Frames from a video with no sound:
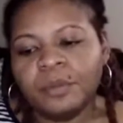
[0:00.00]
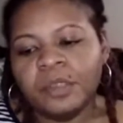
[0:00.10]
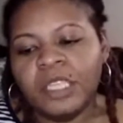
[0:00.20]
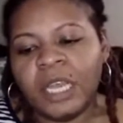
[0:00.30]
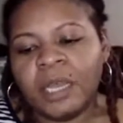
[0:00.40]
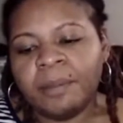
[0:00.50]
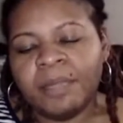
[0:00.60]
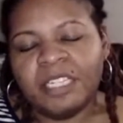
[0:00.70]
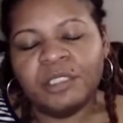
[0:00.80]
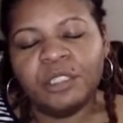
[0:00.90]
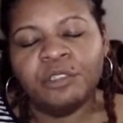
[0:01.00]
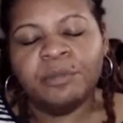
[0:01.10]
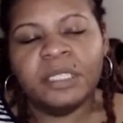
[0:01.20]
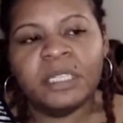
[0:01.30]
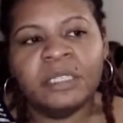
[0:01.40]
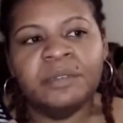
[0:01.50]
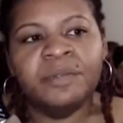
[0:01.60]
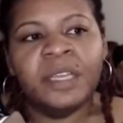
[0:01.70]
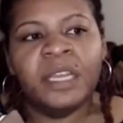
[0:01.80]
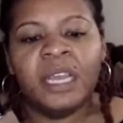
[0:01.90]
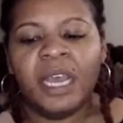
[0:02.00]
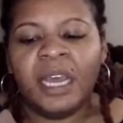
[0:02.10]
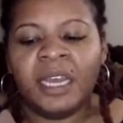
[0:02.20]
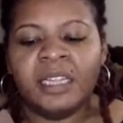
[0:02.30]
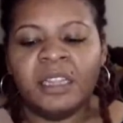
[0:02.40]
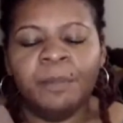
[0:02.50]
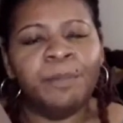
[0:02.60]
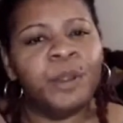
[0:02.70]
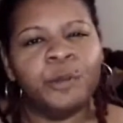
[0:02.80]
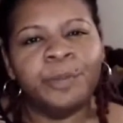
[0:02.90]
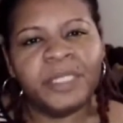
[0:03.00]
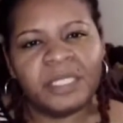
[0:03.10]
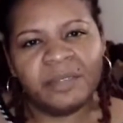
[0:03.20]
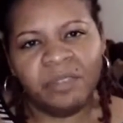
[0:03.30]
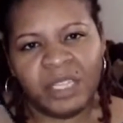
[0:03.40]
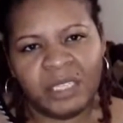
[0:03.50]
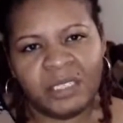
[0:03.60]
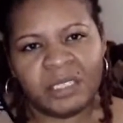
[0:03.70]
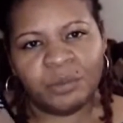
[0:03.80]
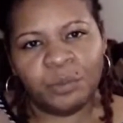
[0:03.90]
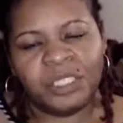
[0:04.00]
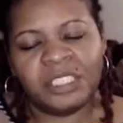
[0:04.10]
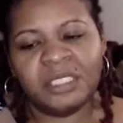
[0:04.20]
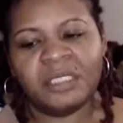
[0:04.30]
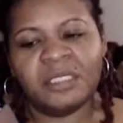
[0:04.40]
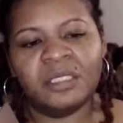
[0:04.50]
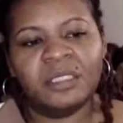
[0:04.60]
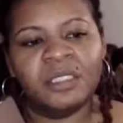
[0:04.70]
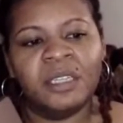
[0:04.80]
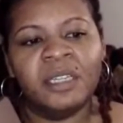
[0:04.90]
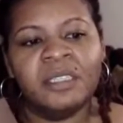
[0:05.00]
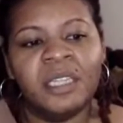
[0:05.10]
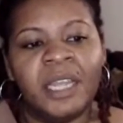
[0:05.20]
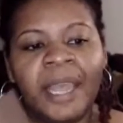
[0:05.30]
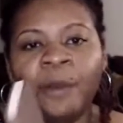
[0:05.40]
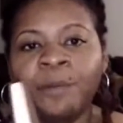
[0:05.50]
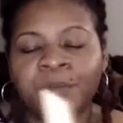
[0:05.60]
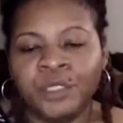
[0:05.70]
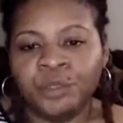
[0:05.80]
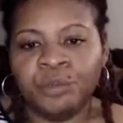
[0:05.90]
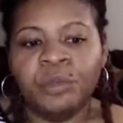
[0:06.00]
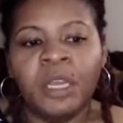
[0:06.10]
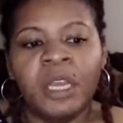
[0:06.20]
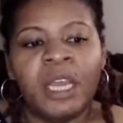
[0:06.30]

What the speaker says: in terms of the purpose of this, which is to help you